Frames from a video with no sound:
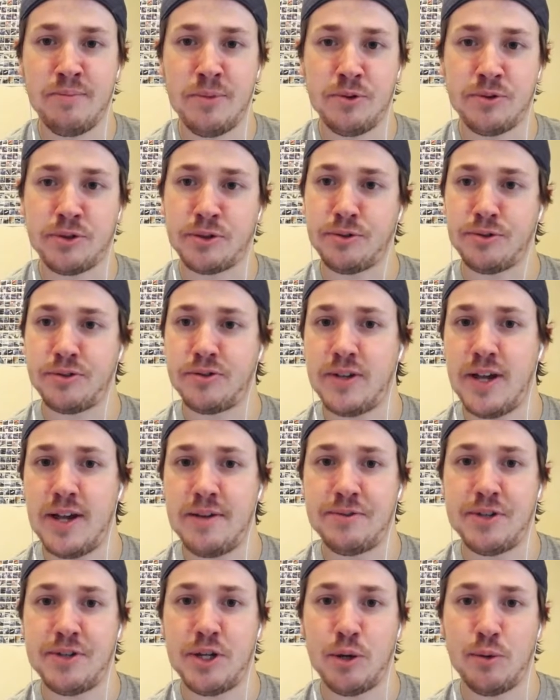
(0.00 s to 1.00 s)
musical
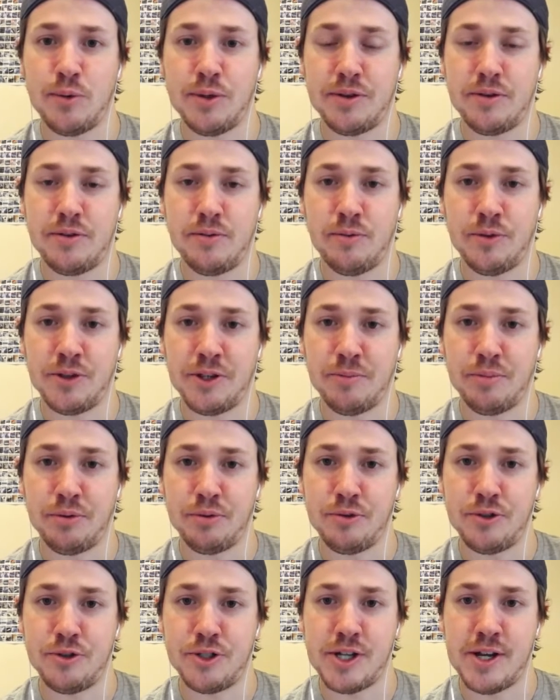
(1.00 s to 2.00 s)
saves here with the
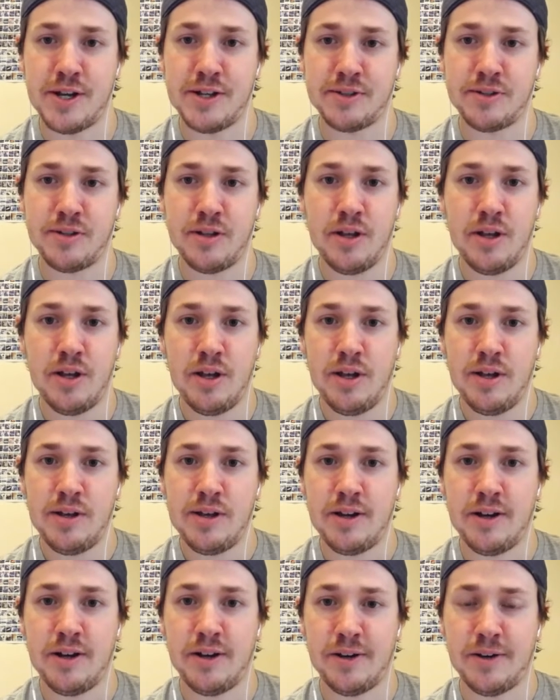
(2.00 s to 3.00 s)
Blue Jays.
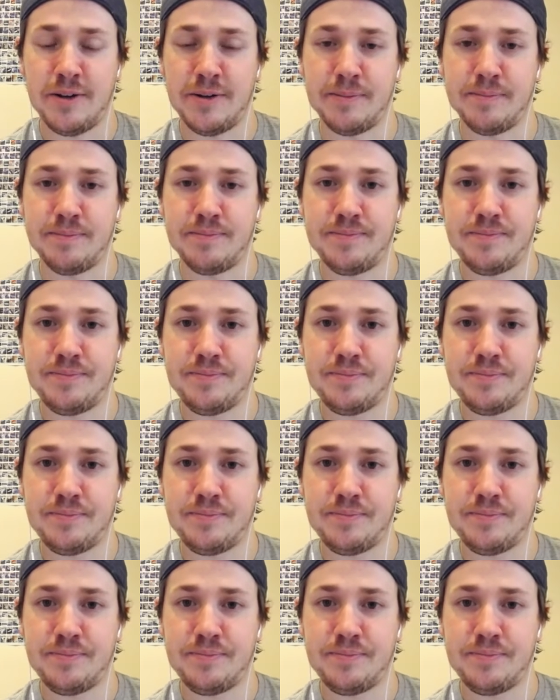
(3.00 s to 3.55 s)
Um,